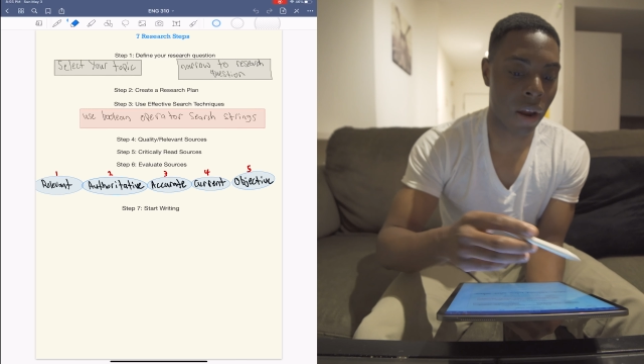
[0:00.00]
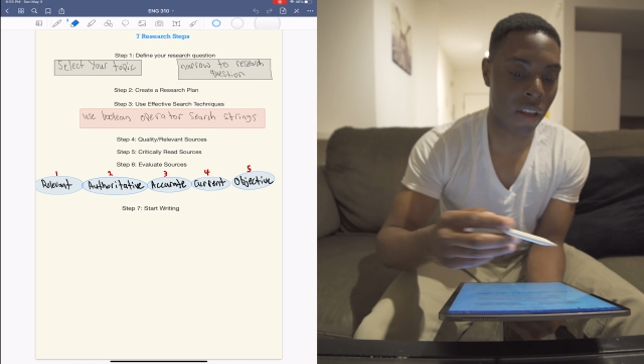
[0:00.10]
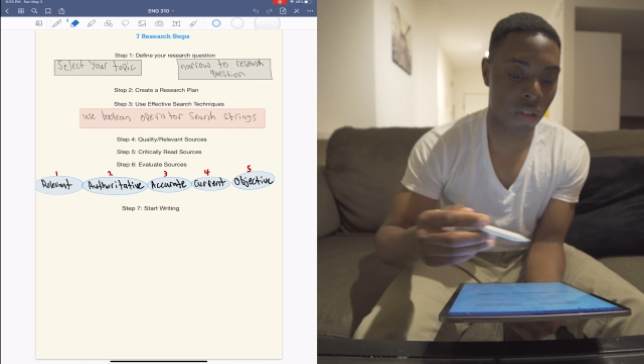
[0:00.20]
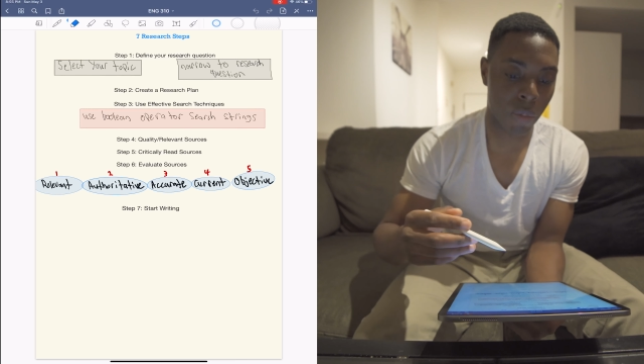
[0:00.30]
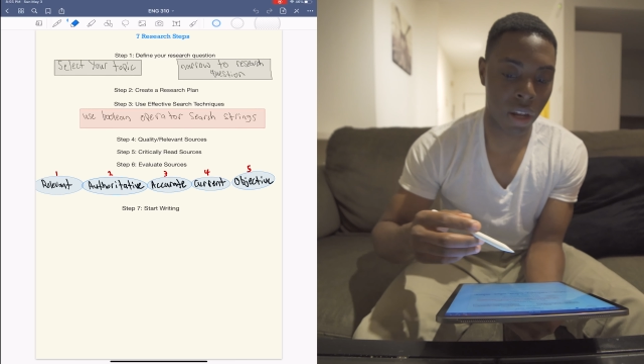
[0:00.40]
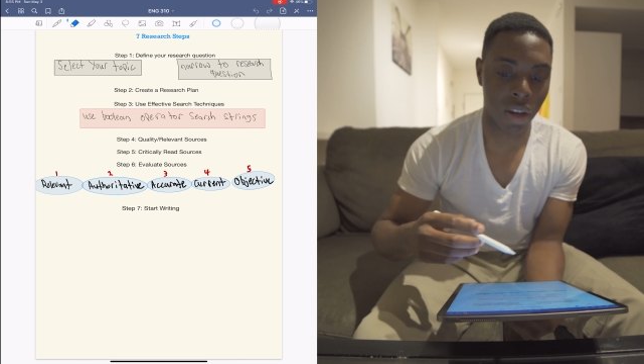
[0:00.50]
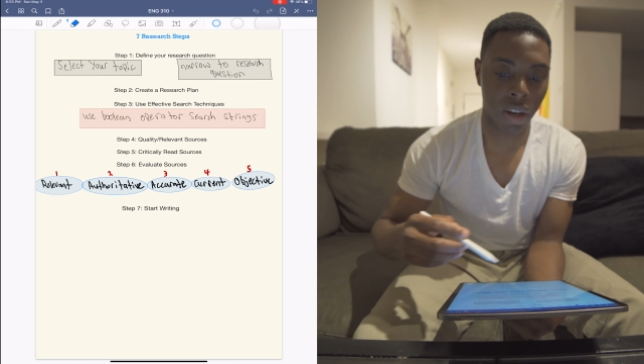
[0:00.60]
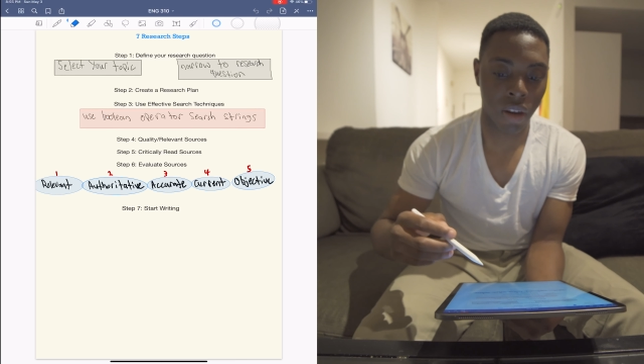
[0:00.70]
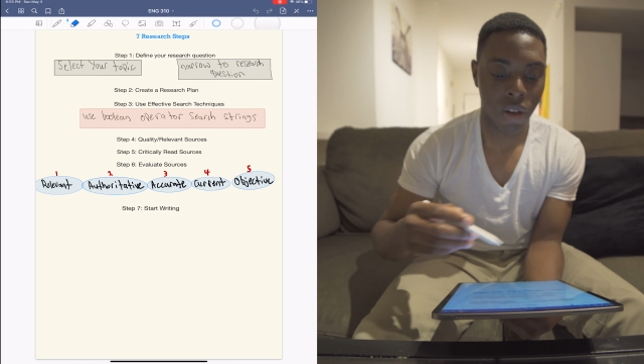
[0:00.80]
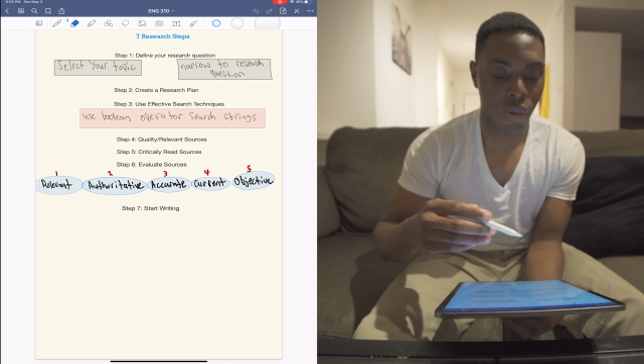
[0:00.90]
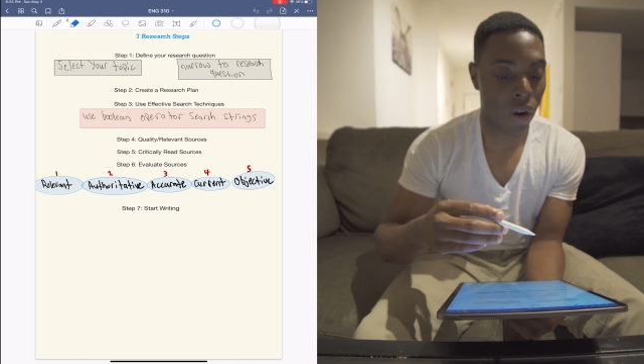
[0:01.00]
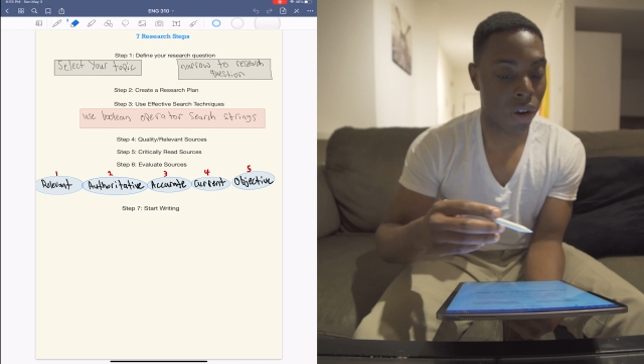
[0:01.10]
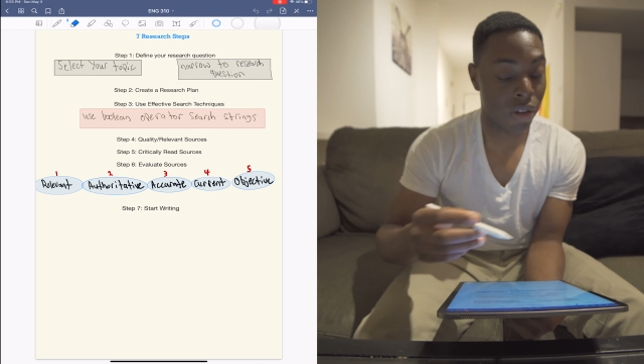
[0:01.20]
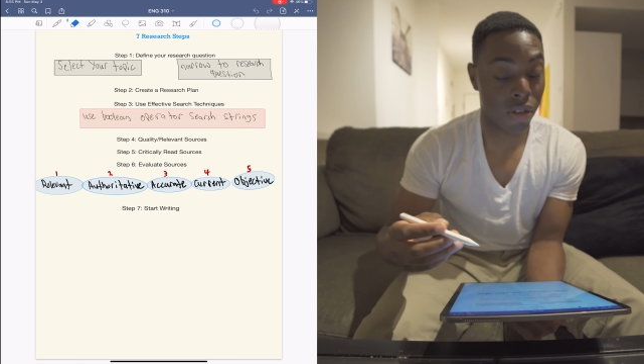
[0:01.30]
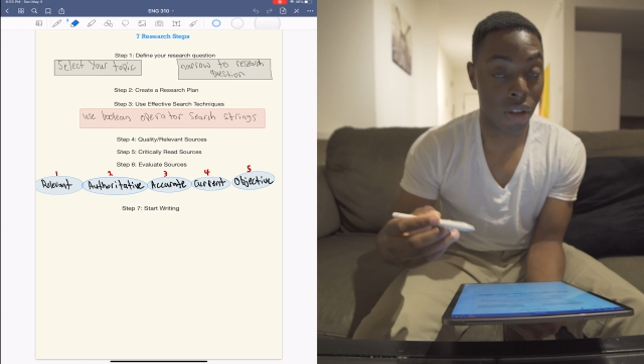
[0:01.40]
I expected with
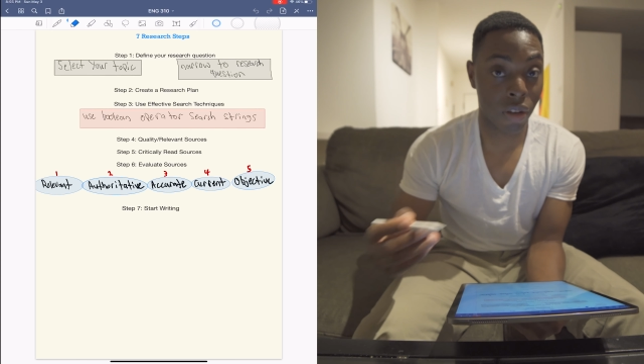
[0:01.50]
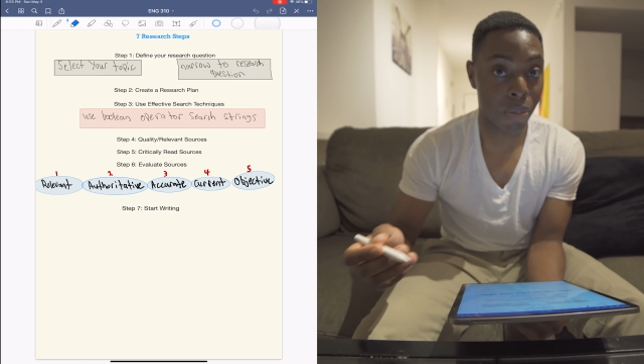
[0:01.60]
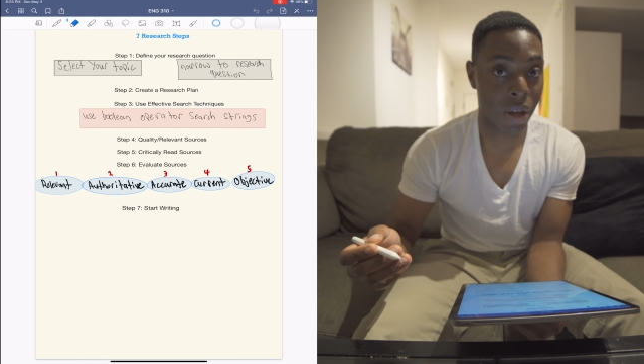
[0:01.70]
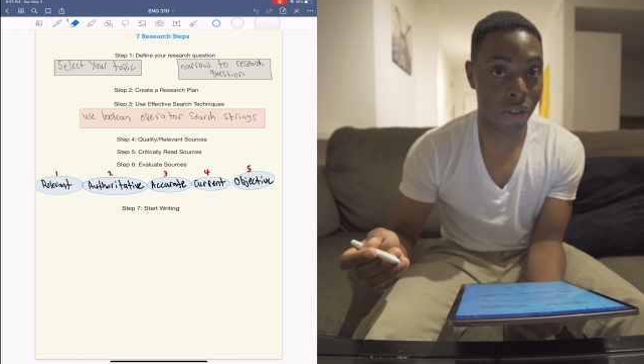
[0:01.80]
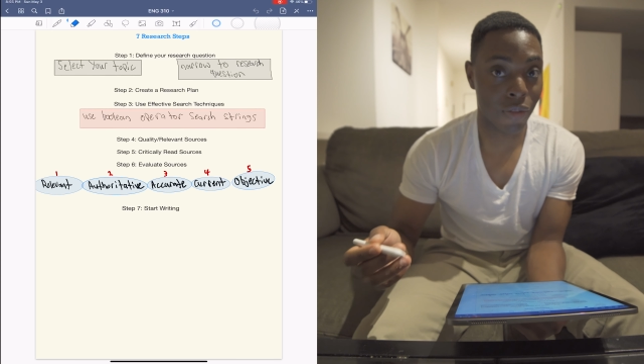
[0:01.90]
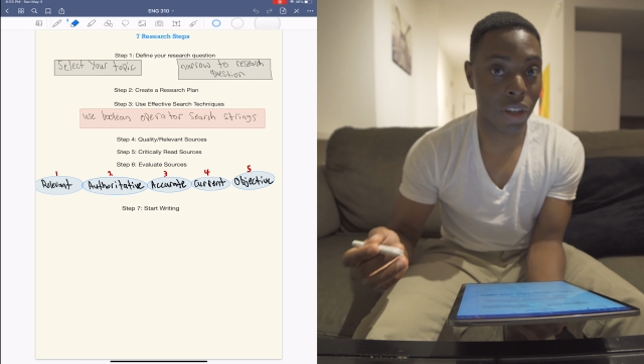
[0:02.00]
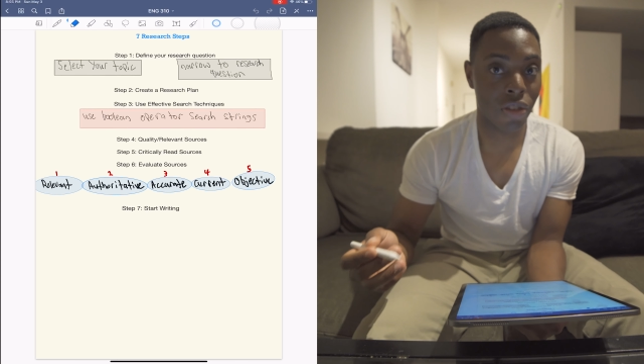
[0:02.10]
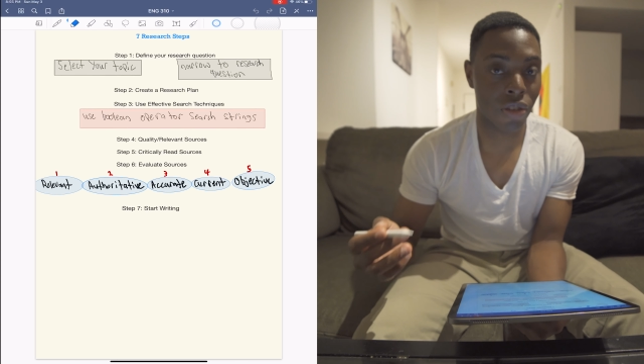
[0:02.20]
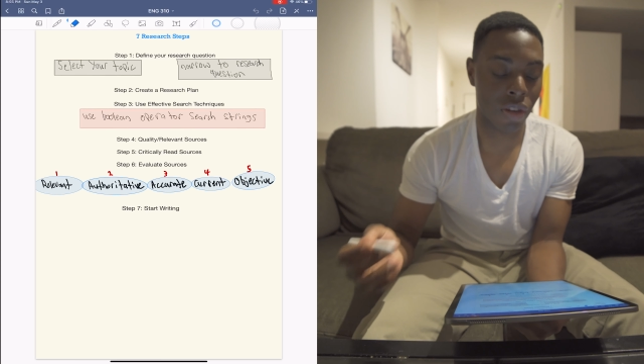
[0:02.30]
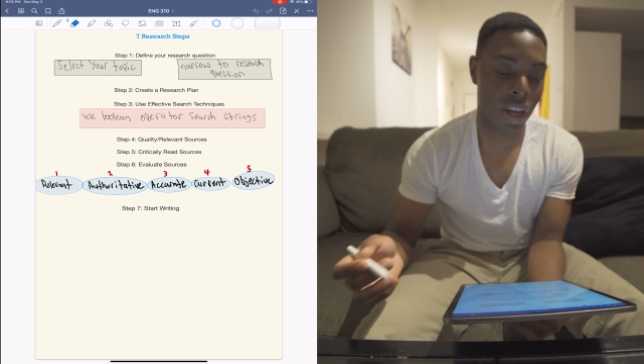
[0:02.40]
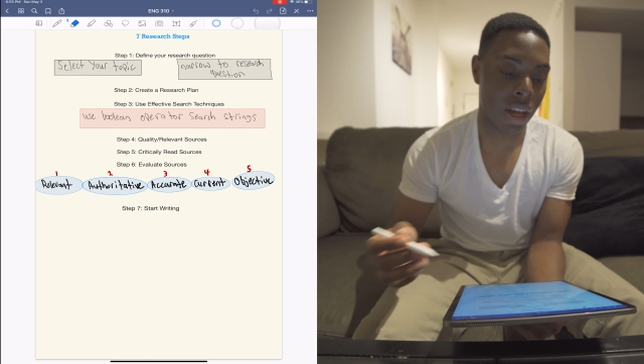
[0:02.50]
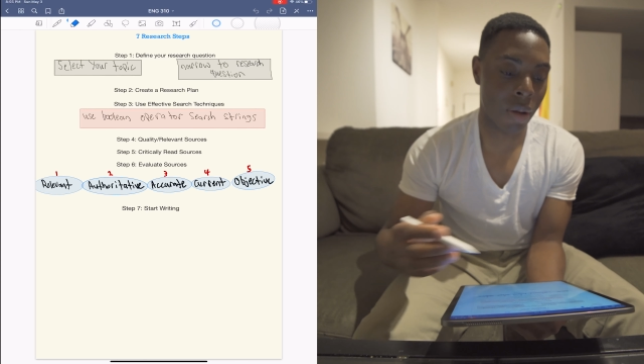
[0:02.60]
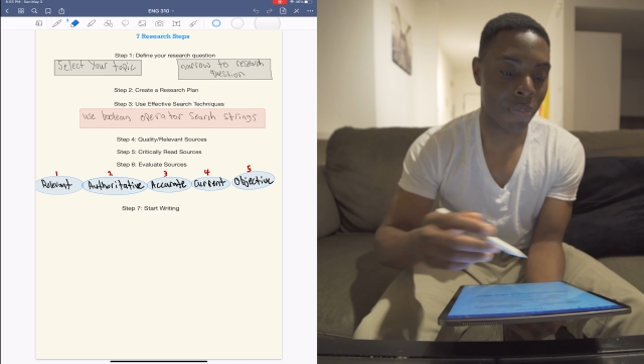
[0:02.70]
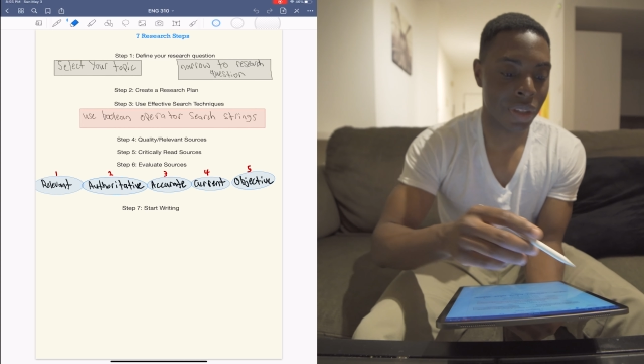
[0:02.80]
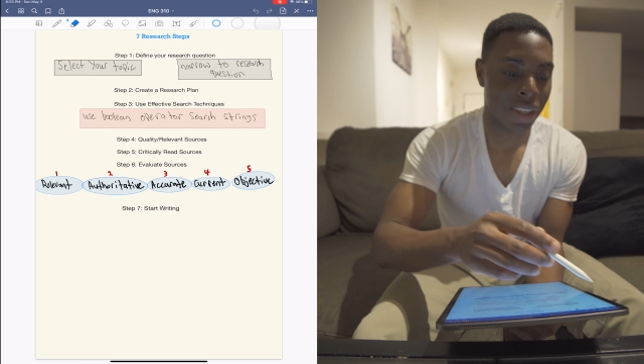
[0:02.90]
all these other amazing features on the
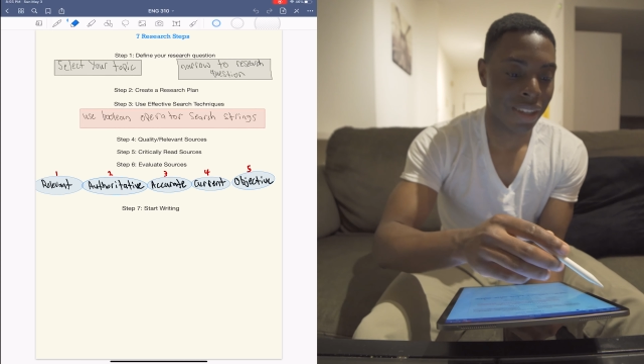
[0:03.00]
app